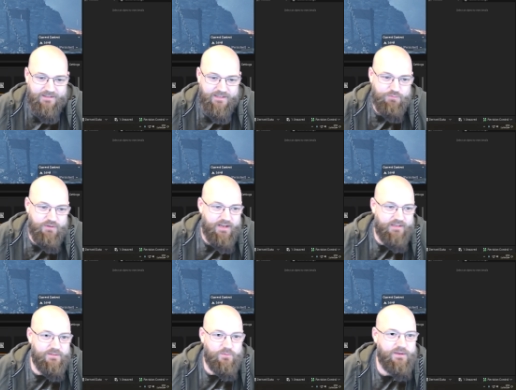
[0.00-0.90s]
this
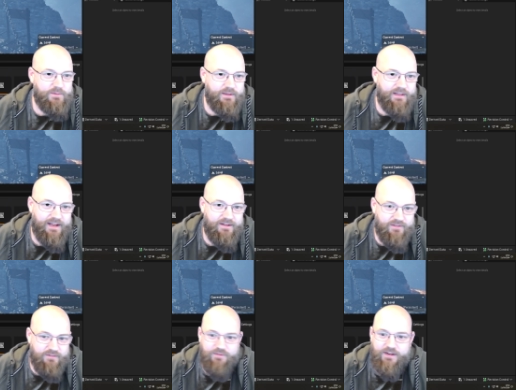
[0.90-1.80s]
project we will have
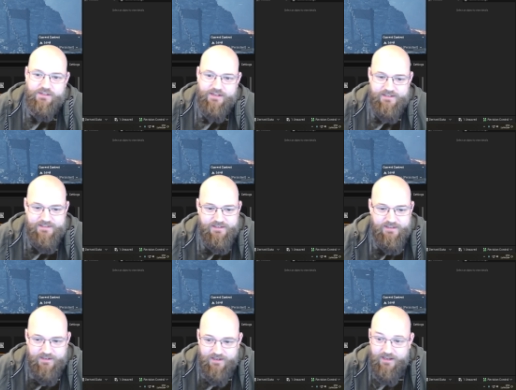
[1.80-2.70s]
finished it.
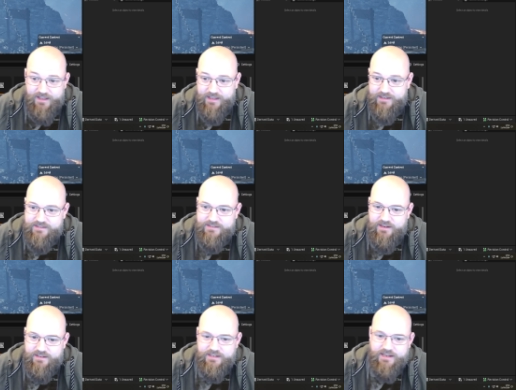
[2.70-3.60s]
Things are
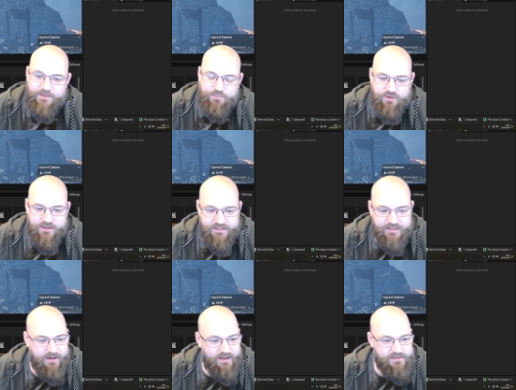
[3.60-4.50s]
starting to get pretty
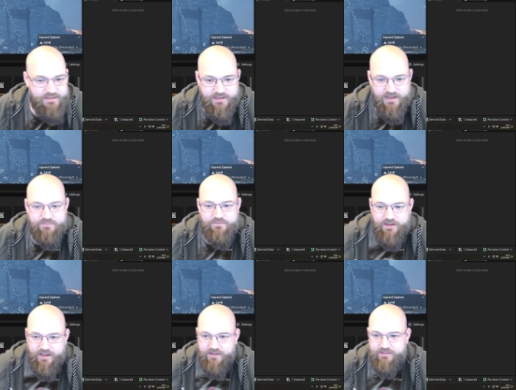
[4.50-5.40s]
close to done,
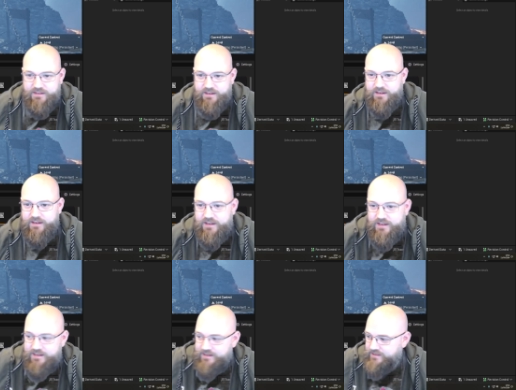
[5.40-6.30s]
filling out the
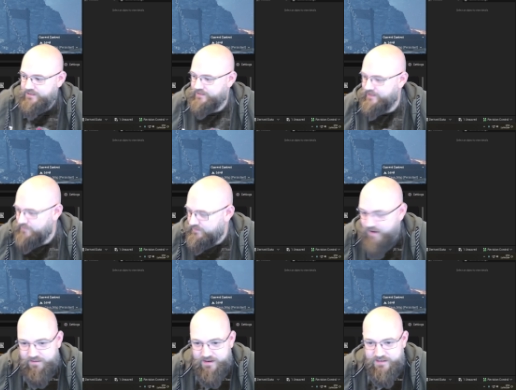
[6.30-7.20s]
scene with
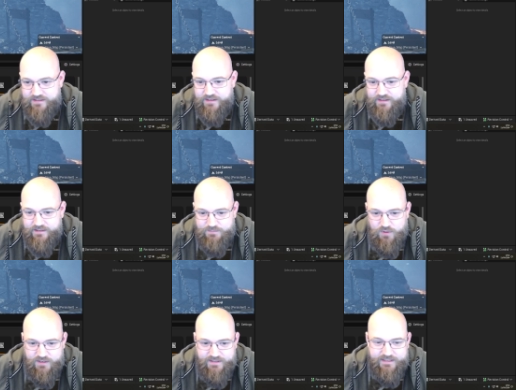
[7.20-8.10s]
various
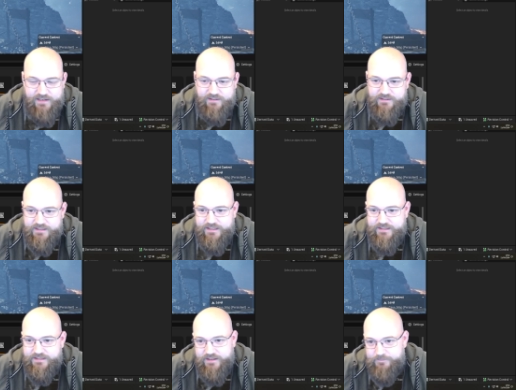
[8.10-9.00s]
smaller details and
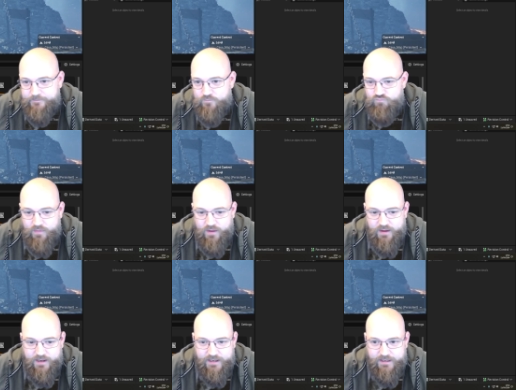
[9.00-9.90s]
things, so
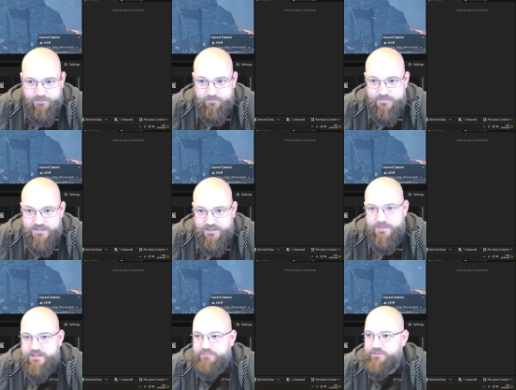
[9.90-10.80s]
still
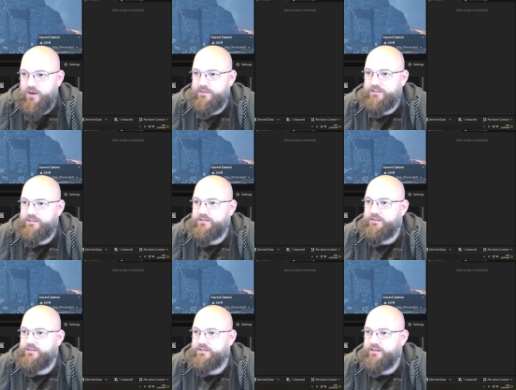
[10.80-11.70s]
missing a few elements.
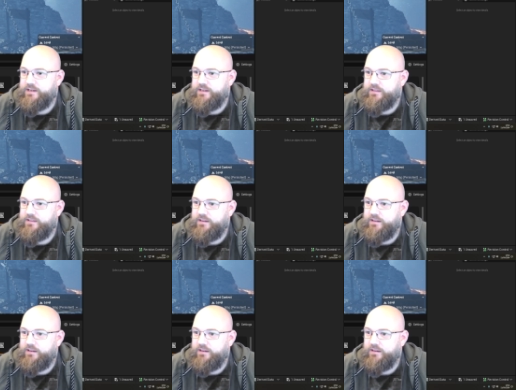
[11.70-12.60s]
You can see here
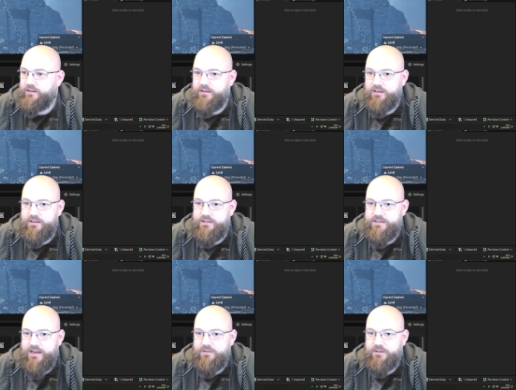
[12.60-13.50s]
the
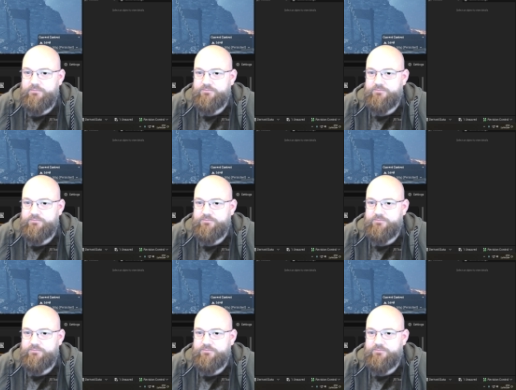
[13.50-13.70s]
tower,